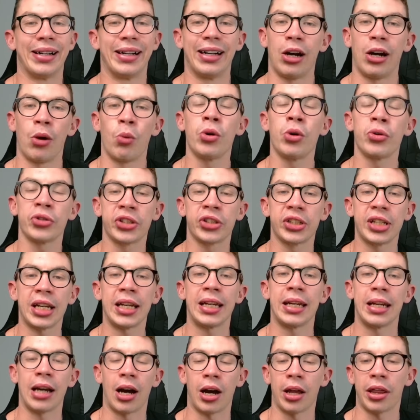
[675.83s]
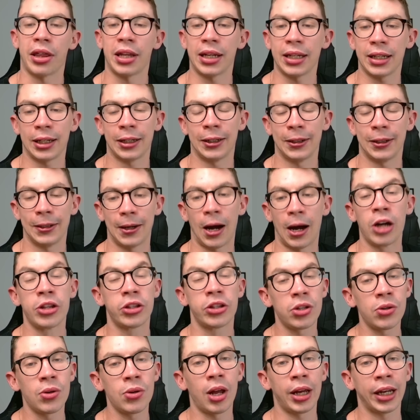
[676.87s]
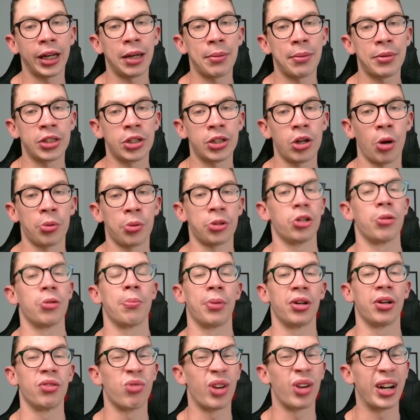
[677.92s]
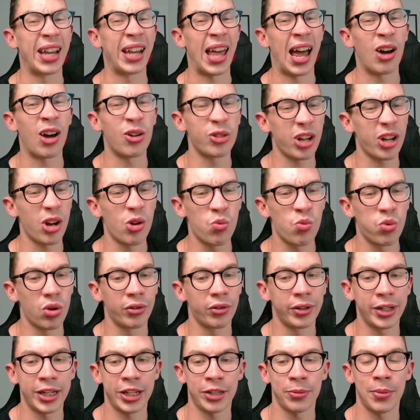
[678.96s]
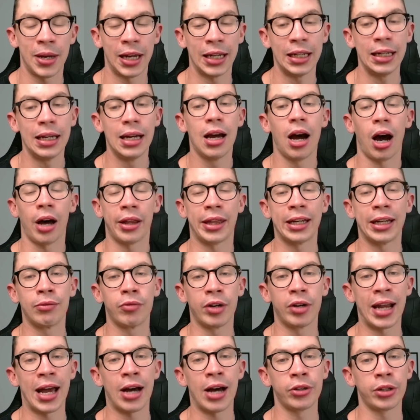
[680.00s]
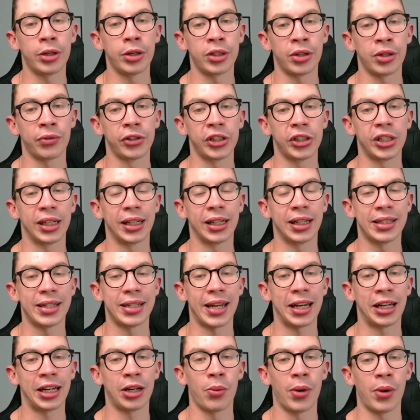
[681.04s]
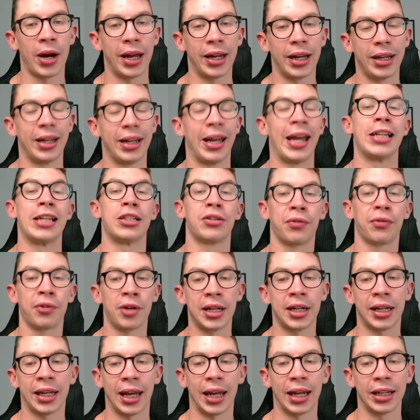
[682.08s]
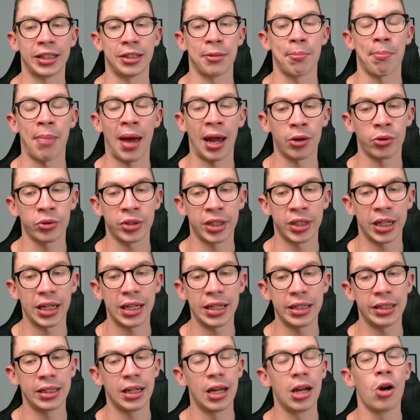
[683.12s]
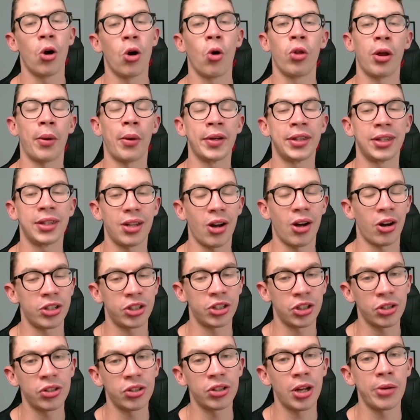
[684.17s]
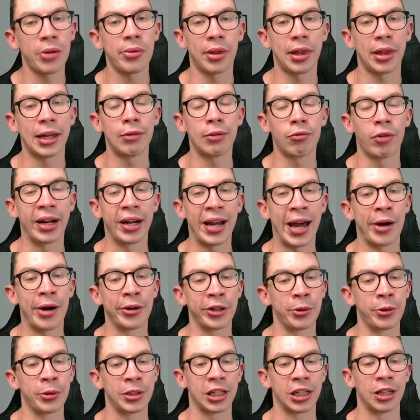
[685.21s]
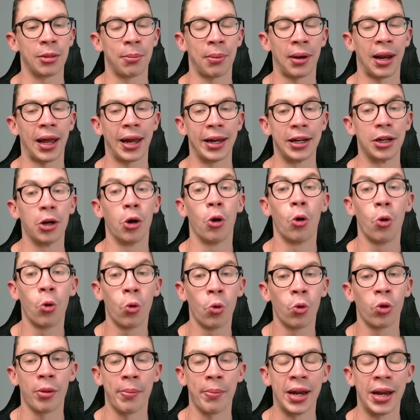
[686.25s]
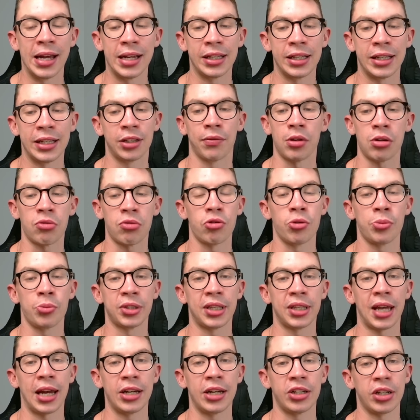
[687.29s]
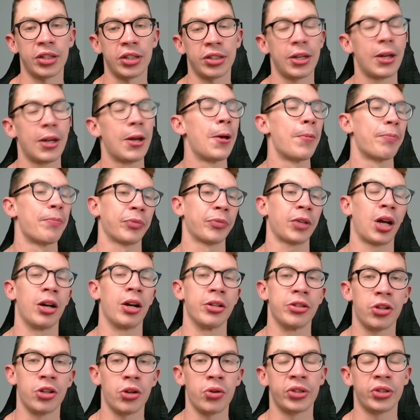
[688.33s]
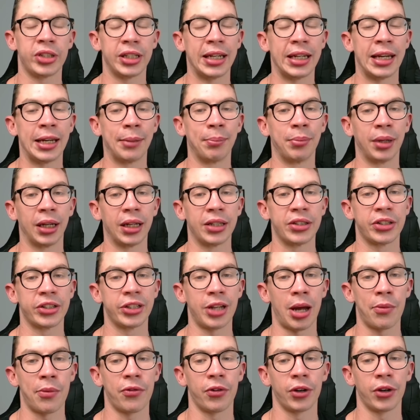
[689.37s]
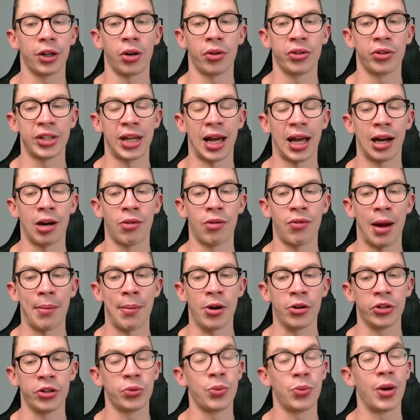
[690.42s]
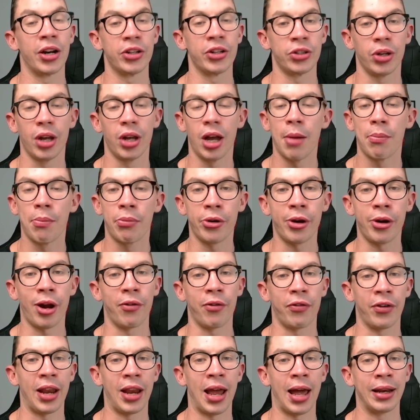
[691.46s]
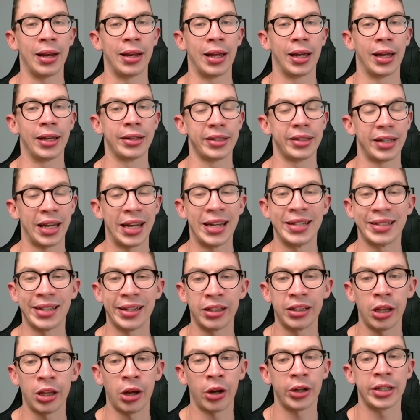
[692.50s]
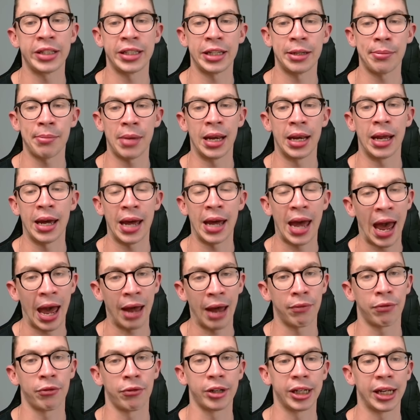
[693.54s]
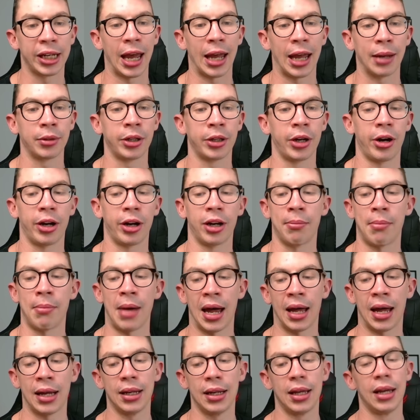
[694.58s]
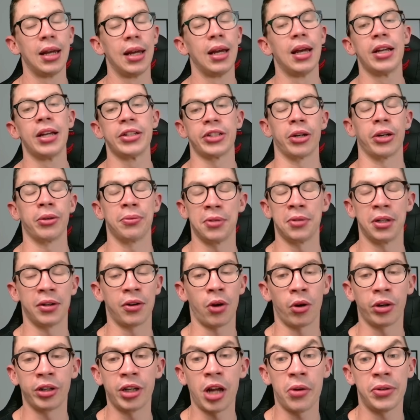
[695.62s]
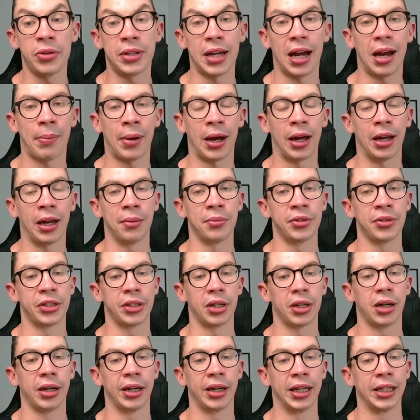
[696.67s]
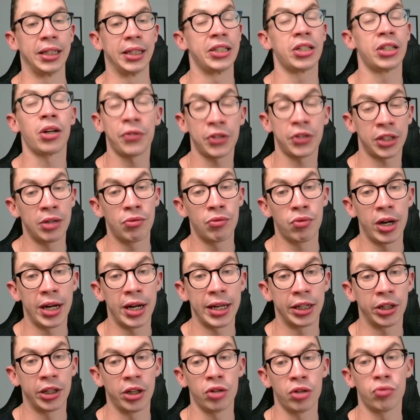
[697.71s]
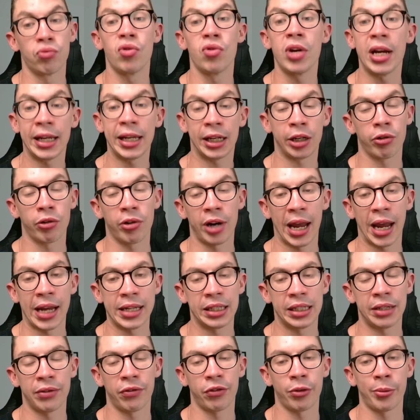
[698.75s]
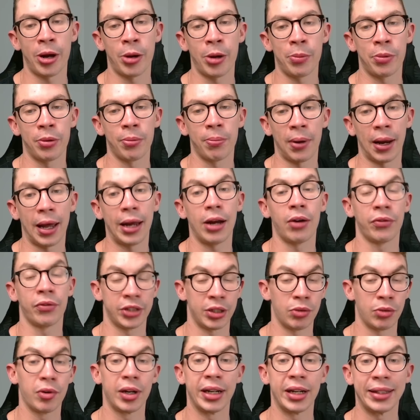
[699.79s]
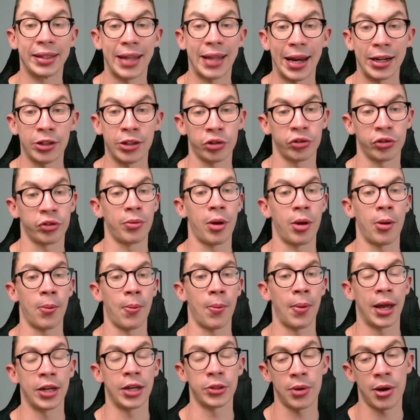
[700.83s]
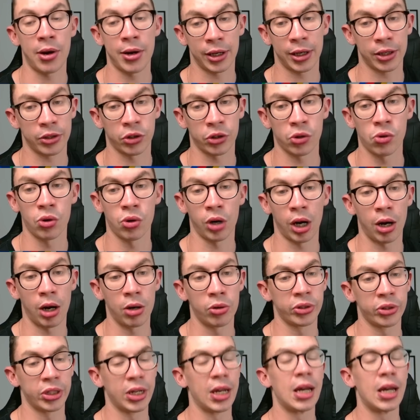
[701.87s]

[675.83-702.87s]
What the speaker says: we'll see. I think I do like him as an option, but Ronaldo worries me. I think Ronaldo is obviously going to take away his free kicks and penalties. Although I just don't think Ronaldo is going to play all the minutes of the group stages. I do see him being subbed for Gonzalo Ramos, whereas Bruno Fernandes, he's a 90-minute every game kind of man. So you've got no doubt about him starting. He's obviously really good, really creative from open play, obviously really dangerous from open play as well. He can score goals.